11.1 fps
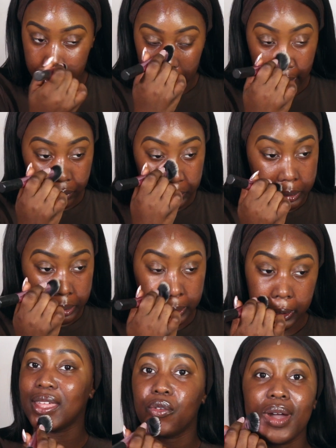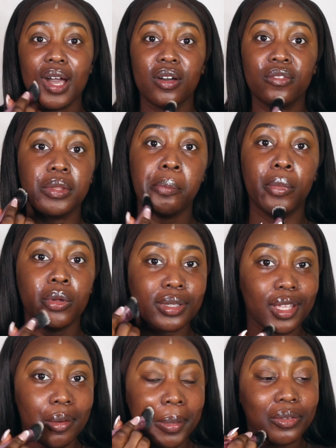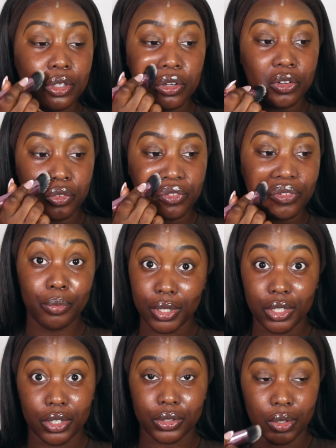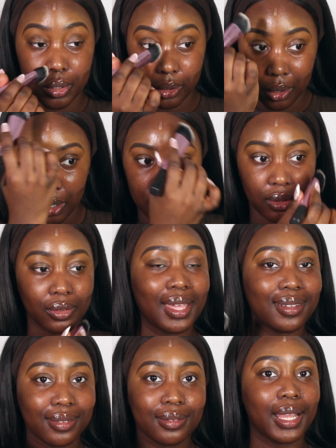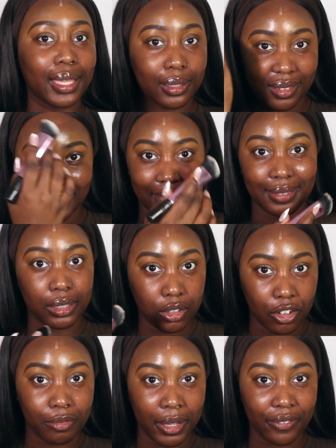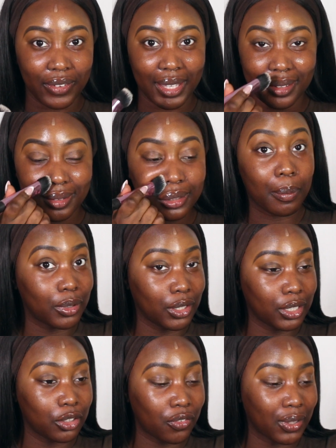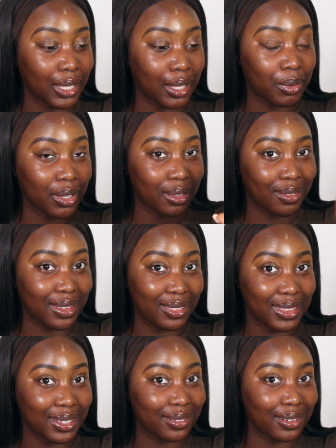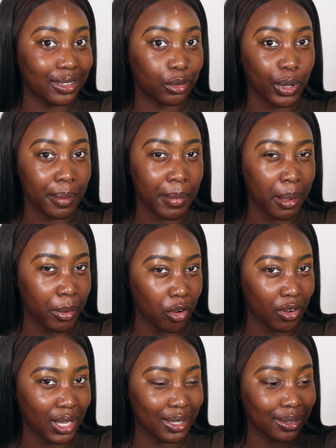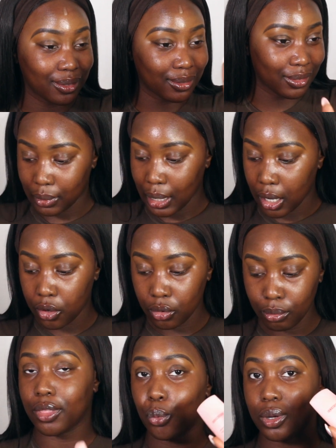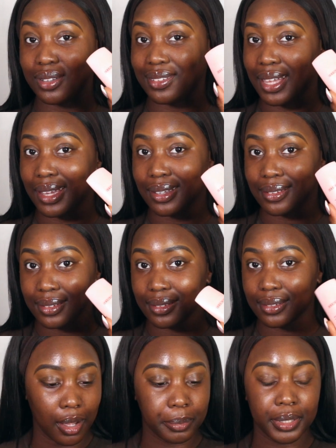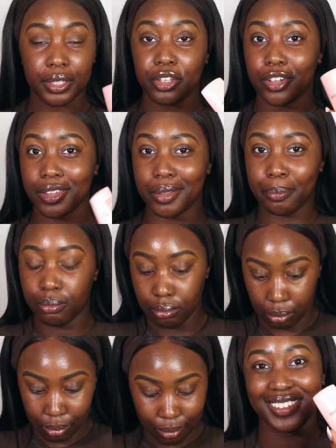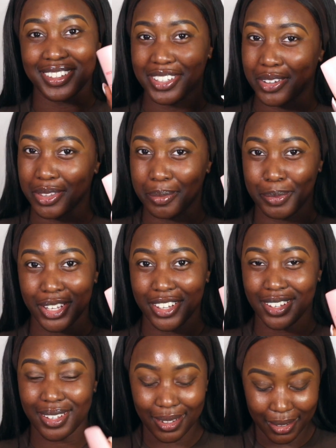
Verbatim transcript: on the areas that will have the most amount of product on, so that's like the center of my face. I'm looking over here because this is where my mirror is. Now the One Size secure the blur.